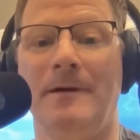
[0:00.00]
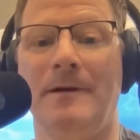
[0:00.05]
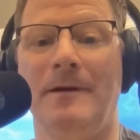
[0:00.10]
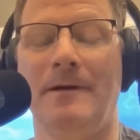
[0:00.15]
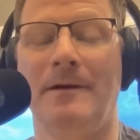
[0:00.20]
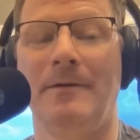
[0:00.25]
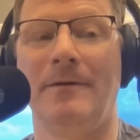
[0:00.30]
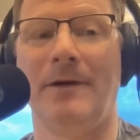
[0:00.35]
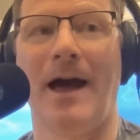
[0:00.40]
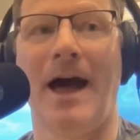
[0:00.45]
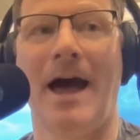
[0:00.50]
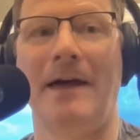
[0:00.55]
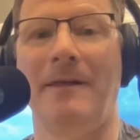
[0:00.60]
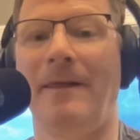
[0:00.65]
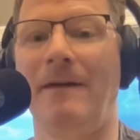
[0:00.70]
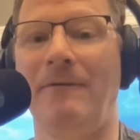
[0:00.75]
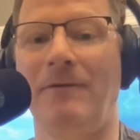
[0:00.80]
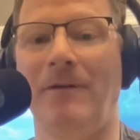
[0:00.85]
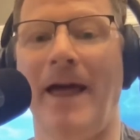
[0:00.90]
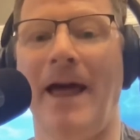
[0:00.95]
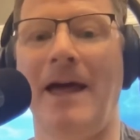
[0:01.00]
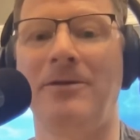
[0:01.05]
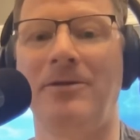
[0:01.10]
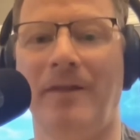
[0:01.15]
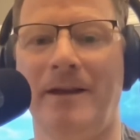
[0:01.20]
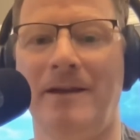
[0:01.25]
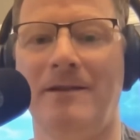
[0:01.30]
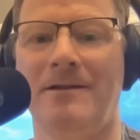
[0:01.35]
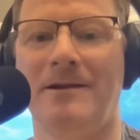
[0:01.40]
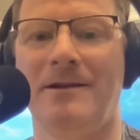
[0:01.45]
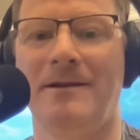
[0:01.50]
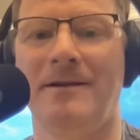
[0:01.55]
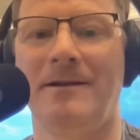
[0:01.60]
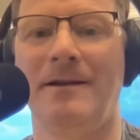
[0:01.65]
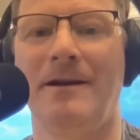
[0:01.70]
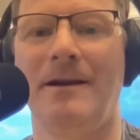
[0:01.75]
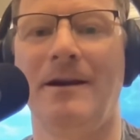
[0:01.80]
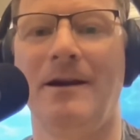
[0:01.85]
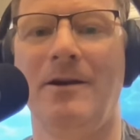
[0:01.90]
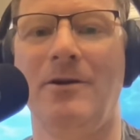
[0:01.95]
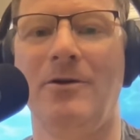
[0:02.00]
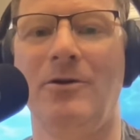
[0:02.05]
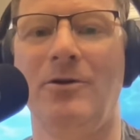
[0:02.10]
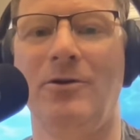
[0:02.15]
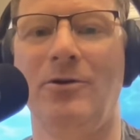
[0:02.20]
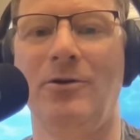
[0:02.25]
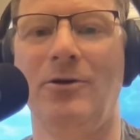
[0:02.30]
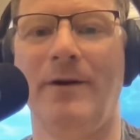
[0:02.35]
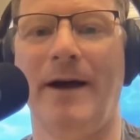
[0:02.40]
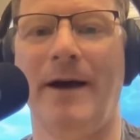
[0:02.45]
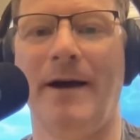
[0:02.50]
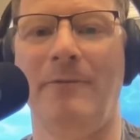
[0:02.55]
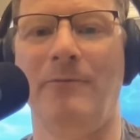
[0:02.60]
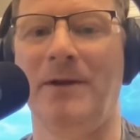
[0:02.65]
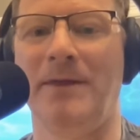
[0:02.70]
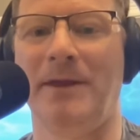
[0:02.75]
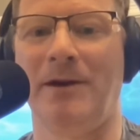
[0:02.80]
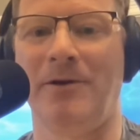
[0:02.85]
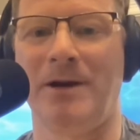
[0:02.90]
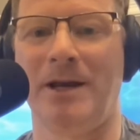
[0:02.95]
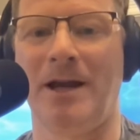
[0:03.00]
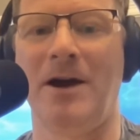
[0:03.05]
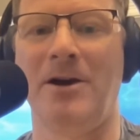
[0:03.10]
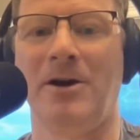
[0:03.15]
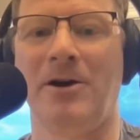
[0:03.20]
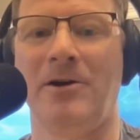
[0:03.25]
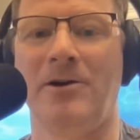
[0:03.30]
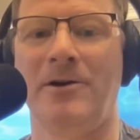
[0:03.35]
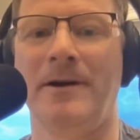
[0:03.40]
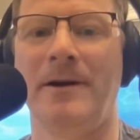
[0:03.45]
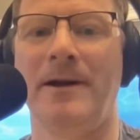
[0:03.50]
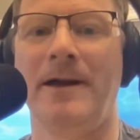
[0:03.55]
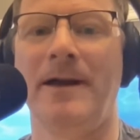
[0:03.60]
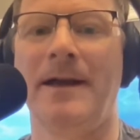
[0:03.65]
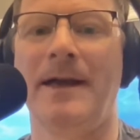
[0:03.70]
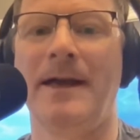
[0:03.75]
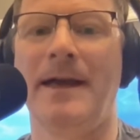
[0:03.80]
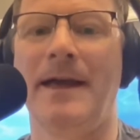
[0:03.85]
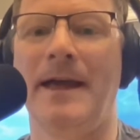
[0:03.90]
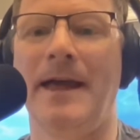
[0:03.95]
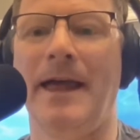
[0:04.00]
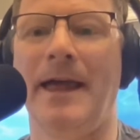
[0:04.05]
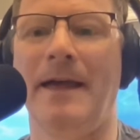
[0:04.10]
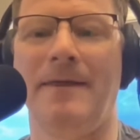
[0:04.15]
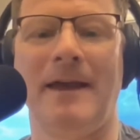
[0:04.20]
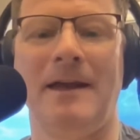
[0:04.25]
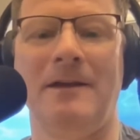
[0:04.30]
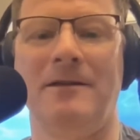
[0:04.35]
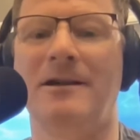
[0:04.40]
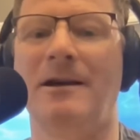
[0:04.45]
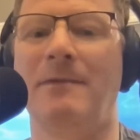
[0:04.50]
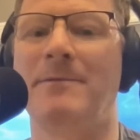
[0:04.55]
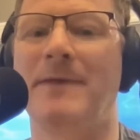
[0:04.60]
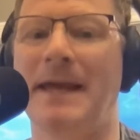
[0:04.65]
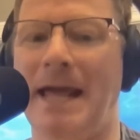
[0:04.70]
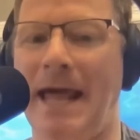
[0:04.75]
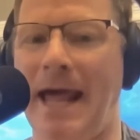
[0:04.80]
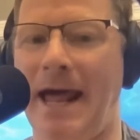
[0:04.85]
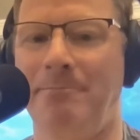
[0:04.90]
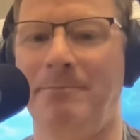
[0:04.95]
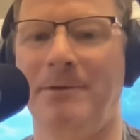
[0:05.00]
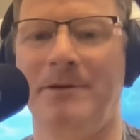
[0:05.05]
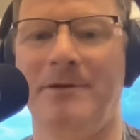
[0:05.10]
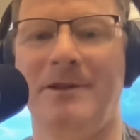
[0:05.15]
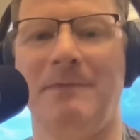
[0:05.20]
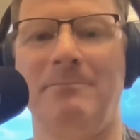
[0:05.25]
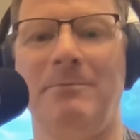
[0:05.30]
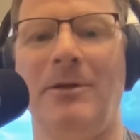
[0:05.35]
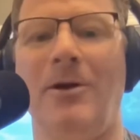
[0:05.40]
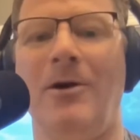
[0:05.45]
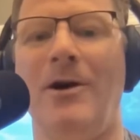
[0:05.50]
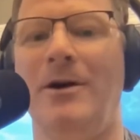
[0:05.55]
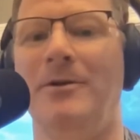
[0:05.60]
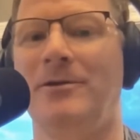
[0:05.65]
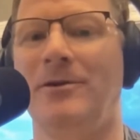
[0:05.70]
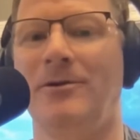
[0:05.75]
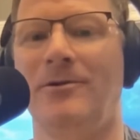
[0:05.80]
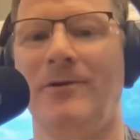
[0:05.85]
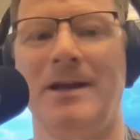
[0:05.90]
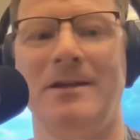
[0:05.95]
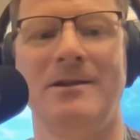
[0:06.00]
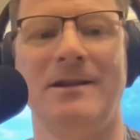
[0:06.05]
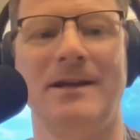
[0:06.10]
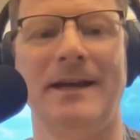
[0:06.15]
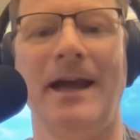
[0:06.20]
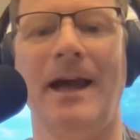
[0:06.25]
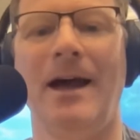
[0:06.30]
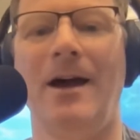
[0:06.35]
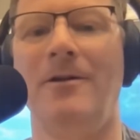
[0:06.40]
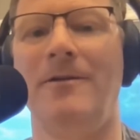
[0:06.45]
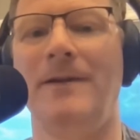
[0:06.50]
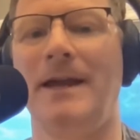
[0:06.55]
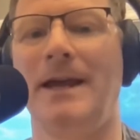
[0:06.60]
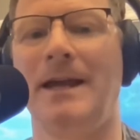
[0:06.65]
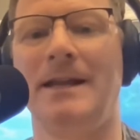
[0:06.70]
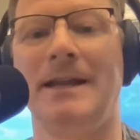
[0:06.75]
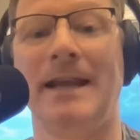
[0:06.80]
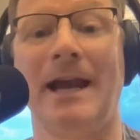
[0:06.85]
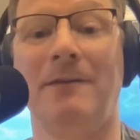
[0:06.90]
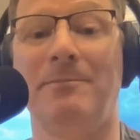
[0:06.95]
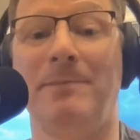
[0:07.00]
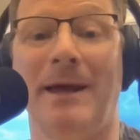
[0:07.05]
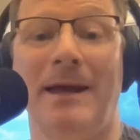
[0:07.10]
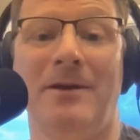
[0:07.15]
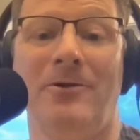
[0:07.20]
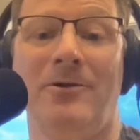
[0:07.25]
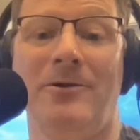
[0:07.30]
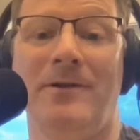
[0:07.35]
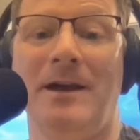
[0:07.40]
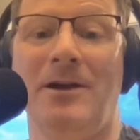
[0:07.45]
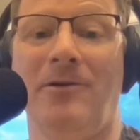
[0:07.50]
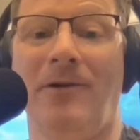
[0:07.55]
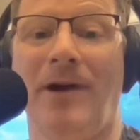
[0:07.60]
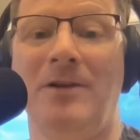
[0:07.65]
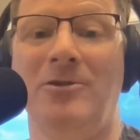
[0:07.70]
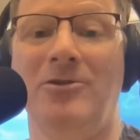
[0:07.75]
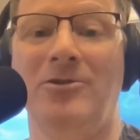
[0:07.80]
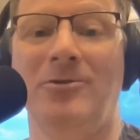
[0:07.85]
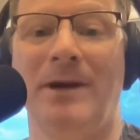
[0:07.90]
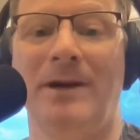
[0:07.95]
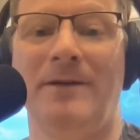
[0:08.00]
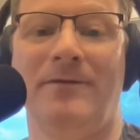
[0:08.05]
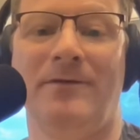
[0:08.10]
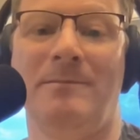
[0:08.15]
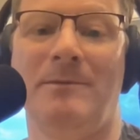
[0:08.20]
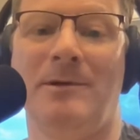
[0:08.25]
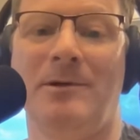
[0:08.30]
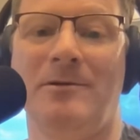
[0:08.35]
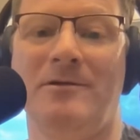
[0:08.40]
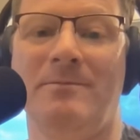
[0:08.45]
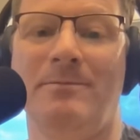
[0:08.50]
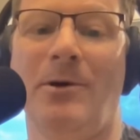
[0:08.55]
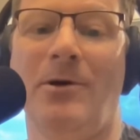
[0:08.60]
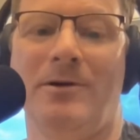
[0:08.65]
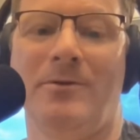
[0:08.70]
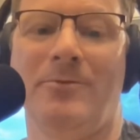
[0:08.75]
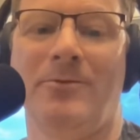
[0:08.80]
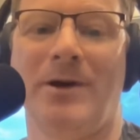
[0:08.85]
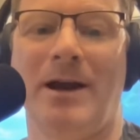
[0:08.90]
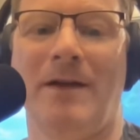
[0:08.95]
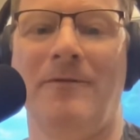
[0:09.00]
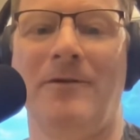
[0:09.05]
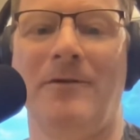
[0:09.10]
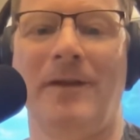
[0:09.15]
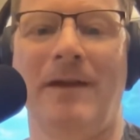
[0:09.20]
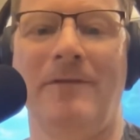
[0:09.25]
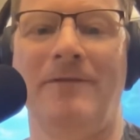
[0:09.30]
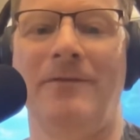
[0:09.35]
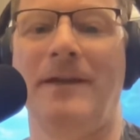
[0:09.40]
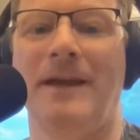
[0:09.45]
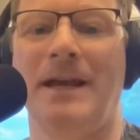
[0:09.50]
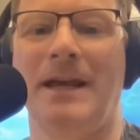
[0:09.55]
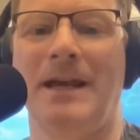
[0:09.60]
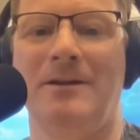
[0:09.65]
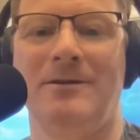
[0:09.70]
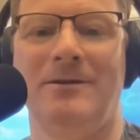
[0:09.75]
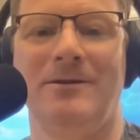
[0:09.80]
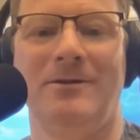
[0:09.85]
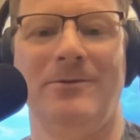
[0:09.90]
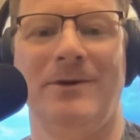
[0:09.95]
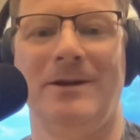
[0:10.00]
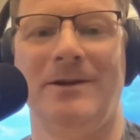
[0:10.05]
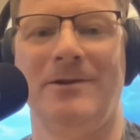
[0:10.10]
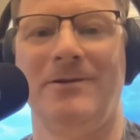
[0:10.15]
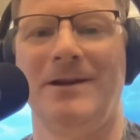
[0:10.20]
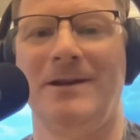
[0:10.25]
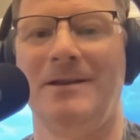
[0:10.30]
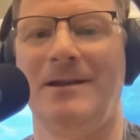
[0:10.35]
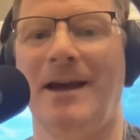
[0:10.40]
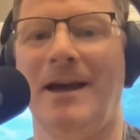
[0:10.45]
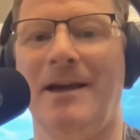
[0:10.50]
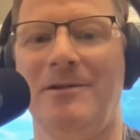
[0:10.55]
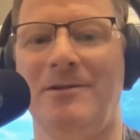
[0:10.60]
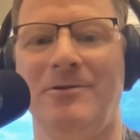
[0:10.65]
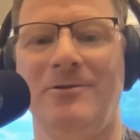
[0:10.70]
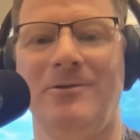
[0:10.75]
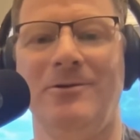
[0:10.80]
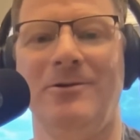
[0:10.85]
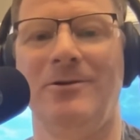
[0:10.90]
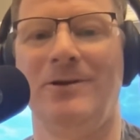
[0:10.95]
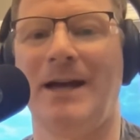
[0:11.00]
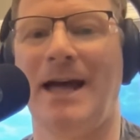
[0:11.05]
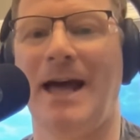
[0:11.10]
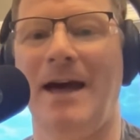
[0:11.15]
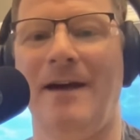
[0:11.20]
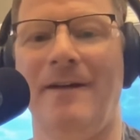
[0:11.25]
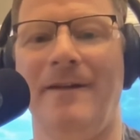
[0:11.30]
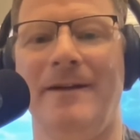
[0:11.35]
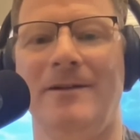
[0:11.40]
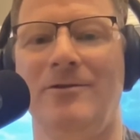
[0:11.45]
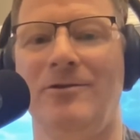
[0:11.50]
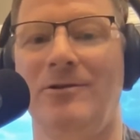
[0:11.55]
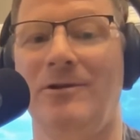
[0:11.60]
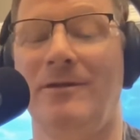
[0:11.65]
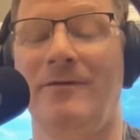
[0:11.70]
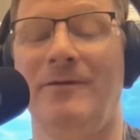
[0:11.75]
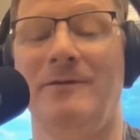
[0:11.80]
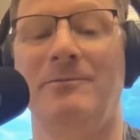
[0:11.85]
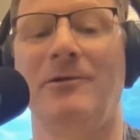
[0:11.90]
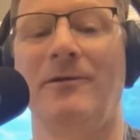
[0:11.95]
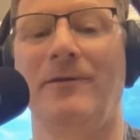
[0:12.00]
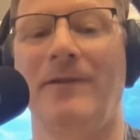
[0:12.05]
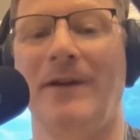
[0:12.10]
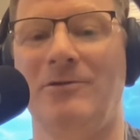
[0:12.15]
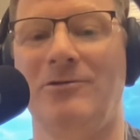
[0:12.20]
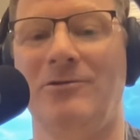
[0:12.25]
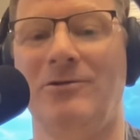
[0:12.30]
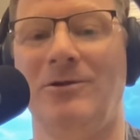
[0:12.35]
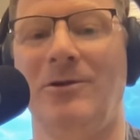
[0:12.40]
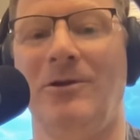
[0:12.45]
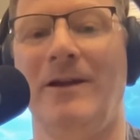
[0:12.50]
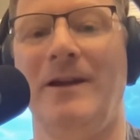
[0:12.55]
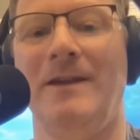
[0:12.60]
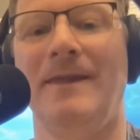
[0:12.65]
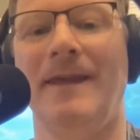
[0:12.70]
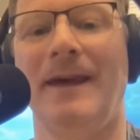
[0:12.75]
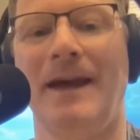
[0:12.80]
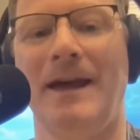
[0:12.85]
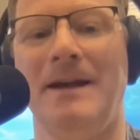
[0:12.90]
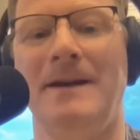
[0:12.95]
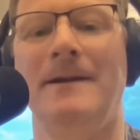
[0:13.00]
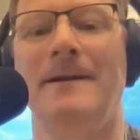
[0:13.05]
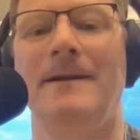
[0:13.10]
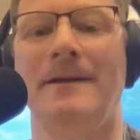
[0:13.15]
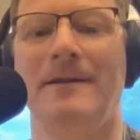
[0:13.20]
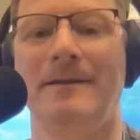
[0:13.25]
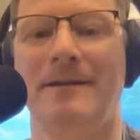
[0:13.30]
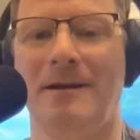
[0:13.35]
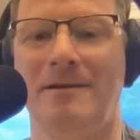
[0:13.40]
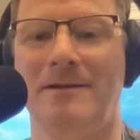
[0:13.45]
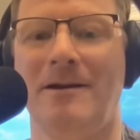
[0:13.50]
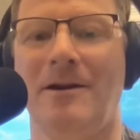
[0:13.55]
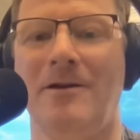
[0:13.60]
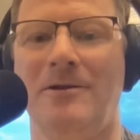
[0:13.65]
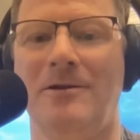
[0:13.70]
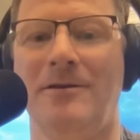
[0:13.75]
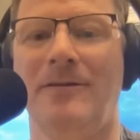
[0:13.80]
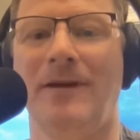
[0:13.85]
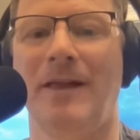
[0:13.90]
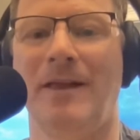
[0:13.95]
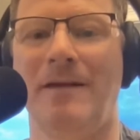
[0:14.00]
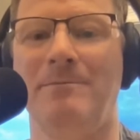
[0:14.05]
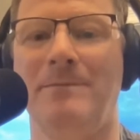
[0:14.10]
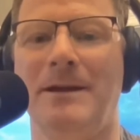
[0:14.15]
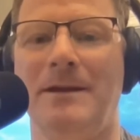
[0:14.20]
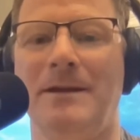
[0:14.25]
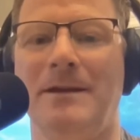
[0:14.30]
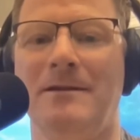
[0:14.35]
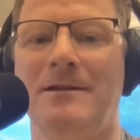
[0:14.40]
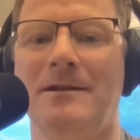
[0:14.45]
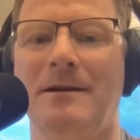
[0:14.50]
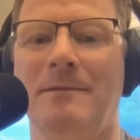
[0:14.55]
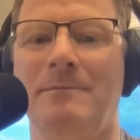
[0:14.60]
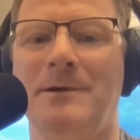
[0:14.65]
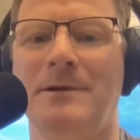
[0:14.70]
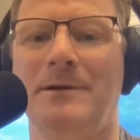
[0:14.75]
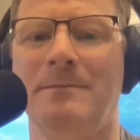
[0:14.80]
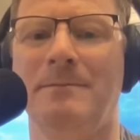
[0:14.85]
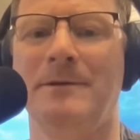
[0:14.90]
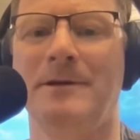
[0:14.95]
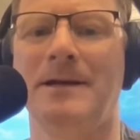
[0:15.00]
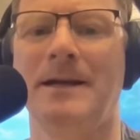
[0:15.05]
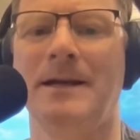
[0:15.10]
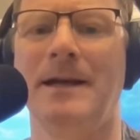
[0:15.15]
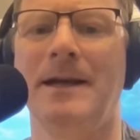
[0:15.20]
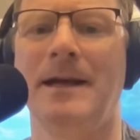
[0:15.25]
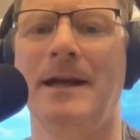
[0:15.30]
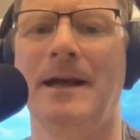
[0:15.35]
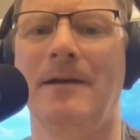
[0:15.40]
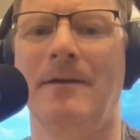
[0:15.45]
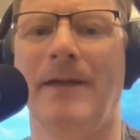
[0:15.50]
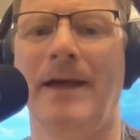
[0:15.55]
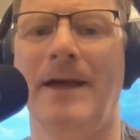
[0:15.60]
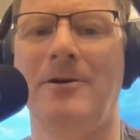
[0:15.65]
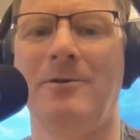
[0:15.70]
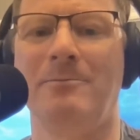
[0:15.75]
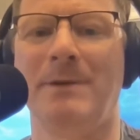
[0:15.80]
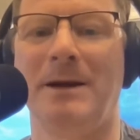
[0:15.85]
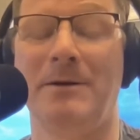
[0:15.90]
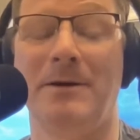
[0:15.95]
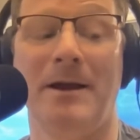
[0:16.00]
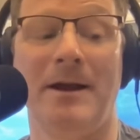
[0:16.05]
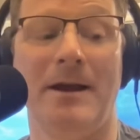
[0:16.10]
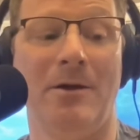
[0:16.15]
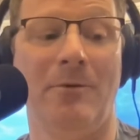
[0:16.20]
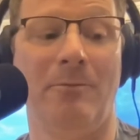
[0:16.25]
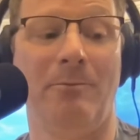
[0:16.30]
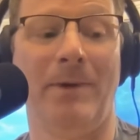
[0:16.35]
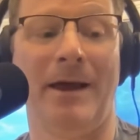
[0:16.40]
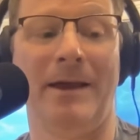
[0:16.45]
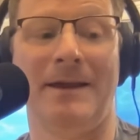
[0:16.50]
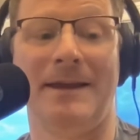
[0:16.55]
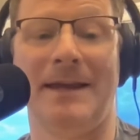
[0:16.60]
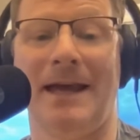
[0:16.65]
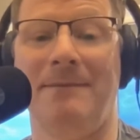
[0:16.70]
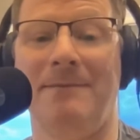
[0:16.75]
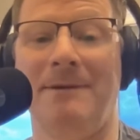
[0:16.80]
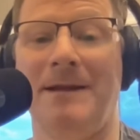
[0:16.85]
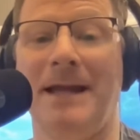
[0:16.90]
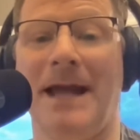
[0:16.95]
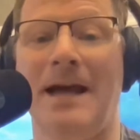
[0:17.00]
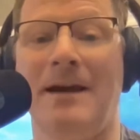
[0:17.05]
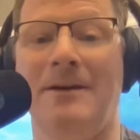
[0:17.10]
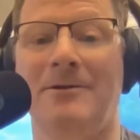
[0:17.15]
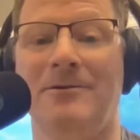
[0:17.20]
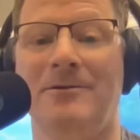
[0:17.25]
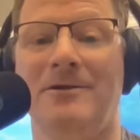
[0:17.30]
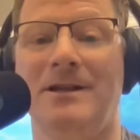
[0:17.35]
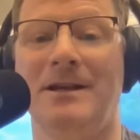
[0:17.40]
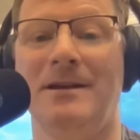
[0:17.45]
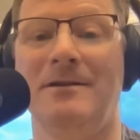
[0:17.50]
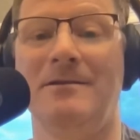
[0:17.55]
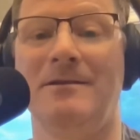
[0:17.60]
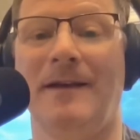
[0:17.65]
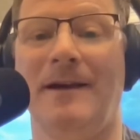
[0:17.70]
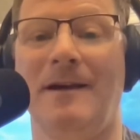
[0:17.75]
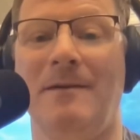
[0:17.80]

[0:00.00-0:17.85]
high-level athletes when they were younger. and then something happens. They blow out their ACL, they get neck pain, or they graduate from their sport, whatever level they get to, whether it's high school, college, even professional, and then they start developing the symptoms later. But by the time the doctor sees them,